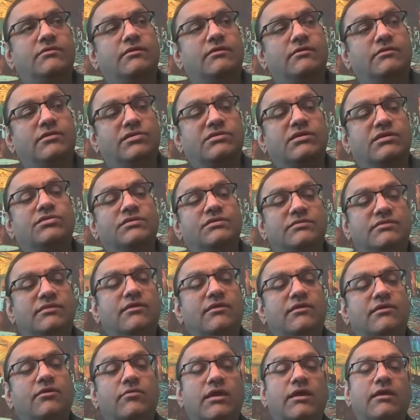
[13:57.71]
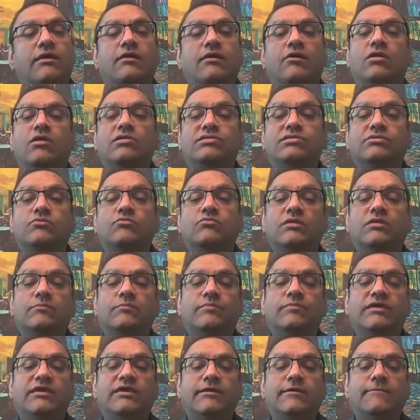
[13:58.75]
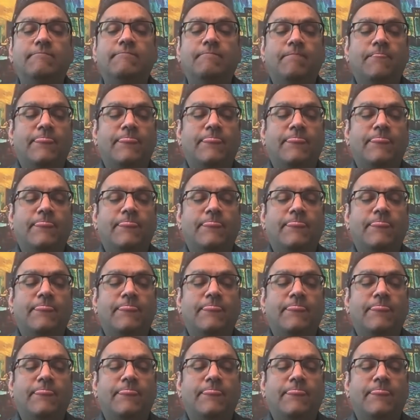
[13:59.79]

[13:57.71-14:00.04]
discussing theory, also will be,